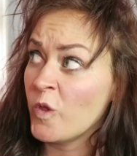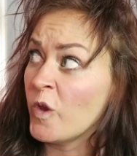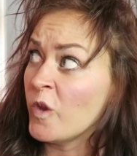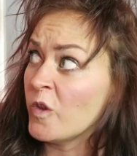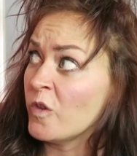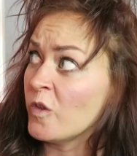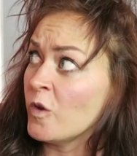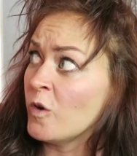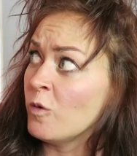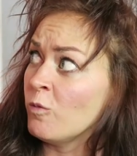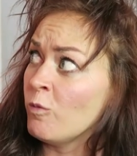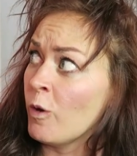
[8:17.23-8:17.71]

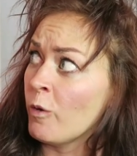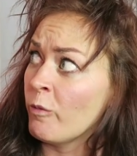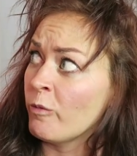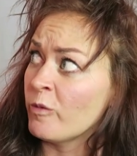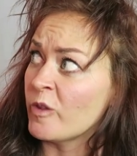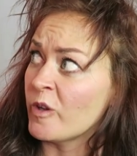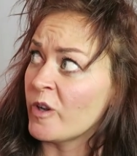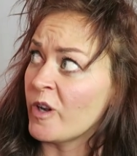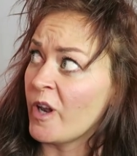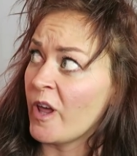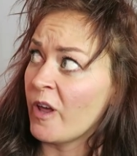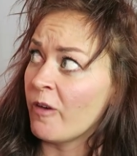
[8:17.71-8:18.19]
this little one
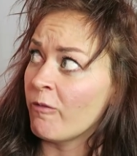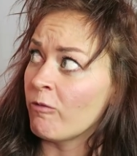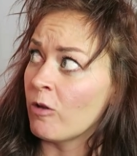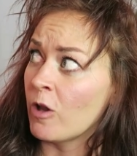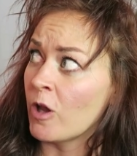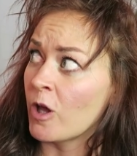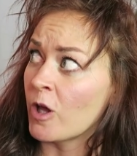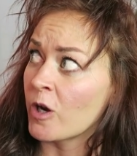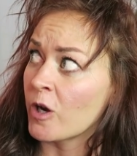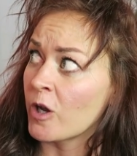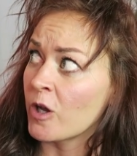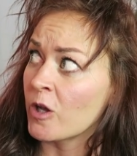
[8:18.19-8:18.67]
with the devil
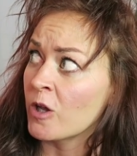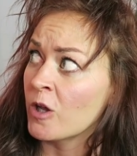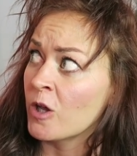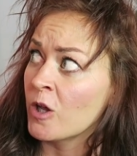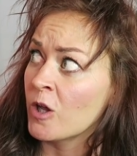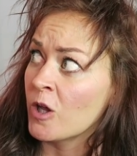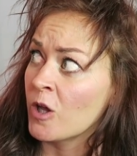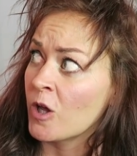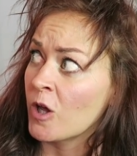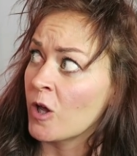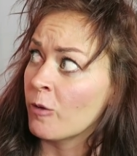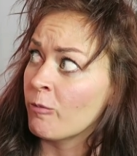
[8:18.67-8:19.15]
on it.
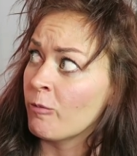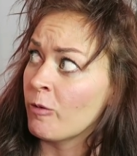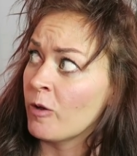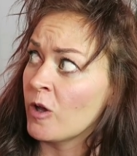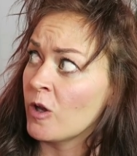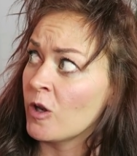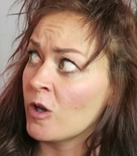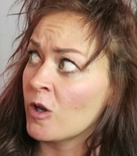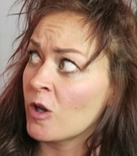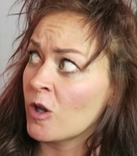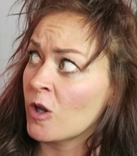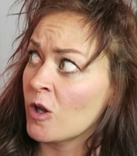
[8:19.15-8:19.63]
I
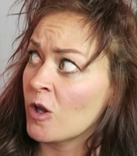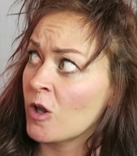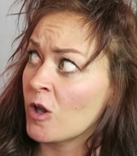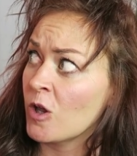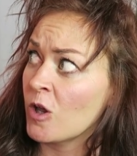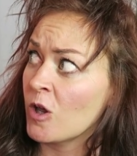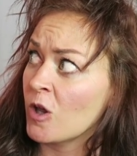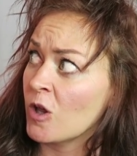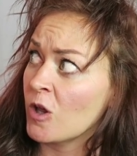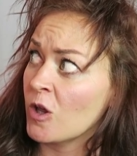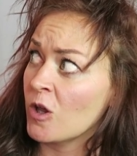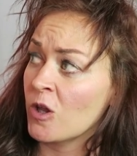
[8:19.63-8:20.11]
mean,
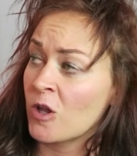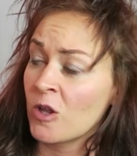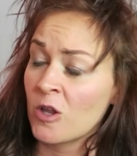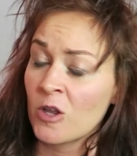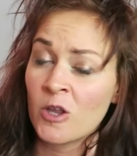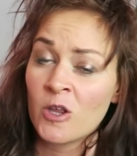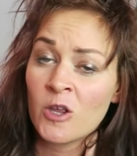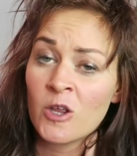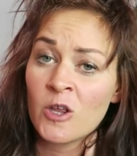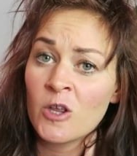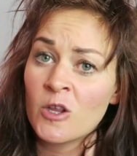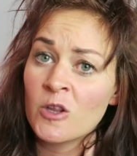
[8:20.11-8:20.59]

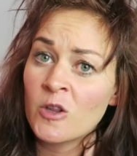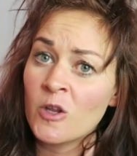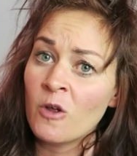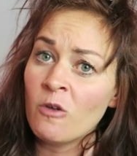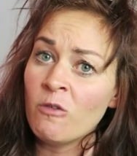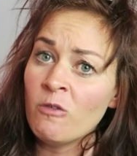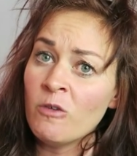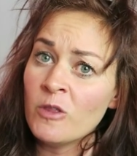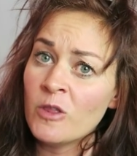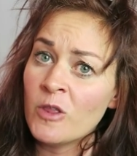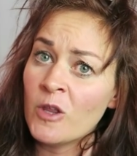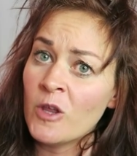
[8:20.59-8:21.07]
the
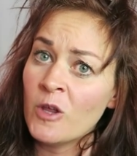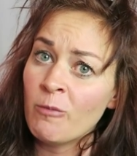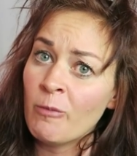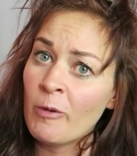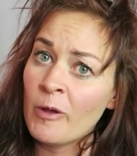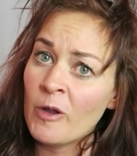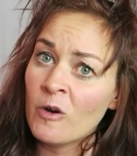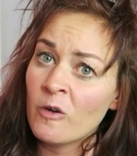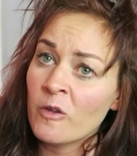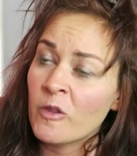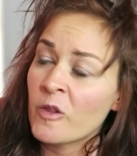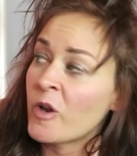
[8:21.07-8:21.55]
only thing
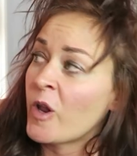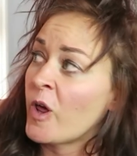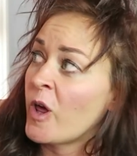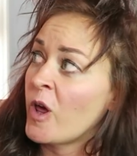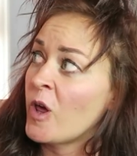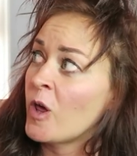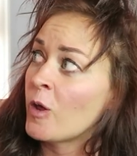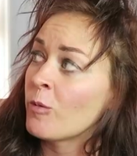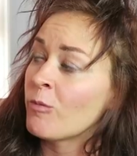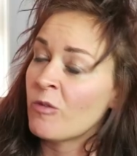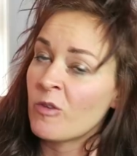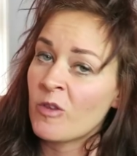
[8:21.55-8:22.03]
better than
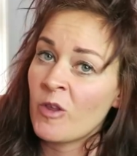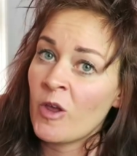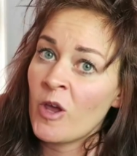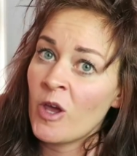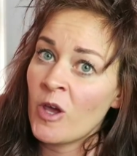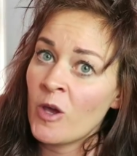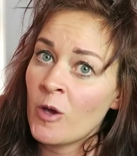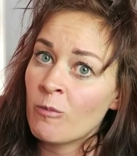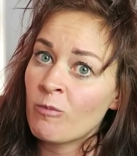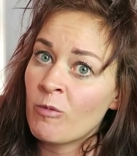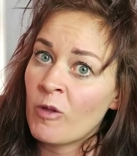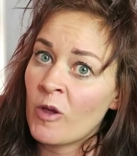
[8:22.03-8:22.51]
ham is
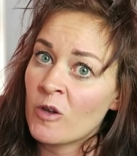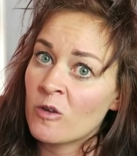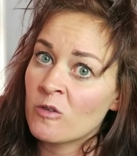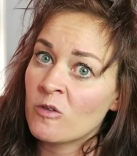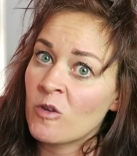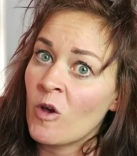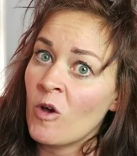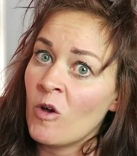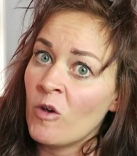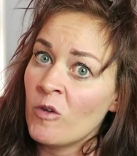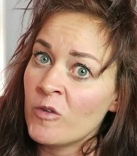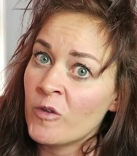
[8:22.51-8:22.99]
ham that
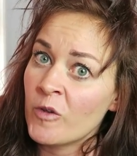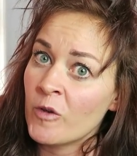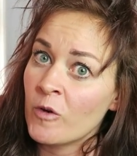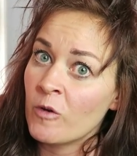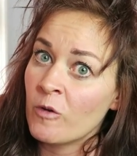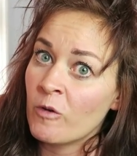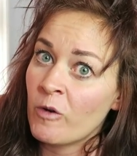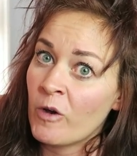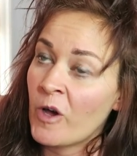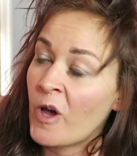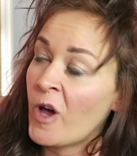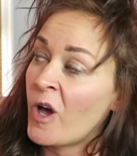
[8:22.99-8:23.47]
is
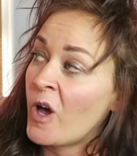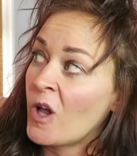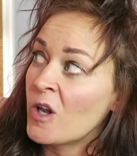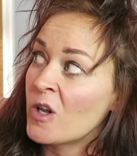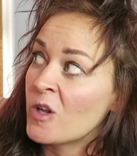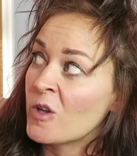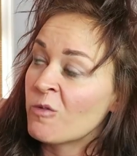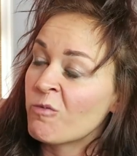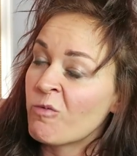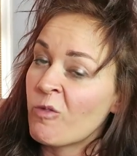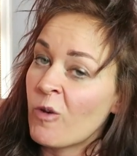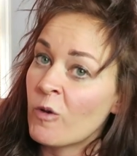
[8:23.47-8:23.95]
also
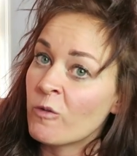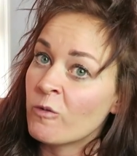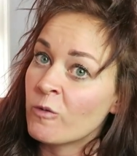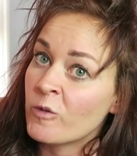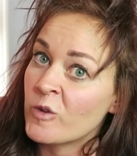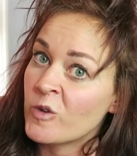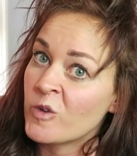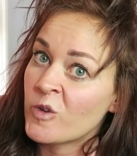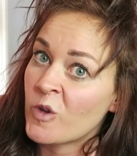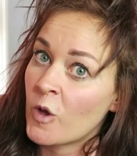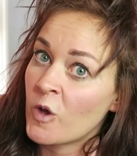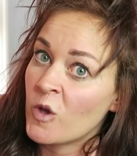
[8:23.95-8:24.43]
highly involved
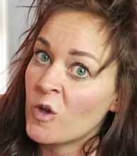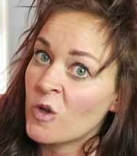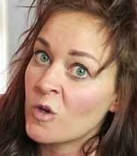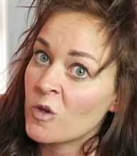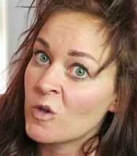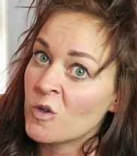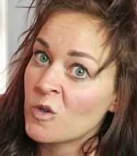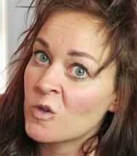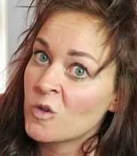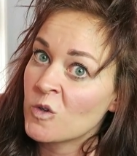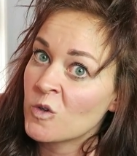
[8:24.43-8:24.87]
with Satan.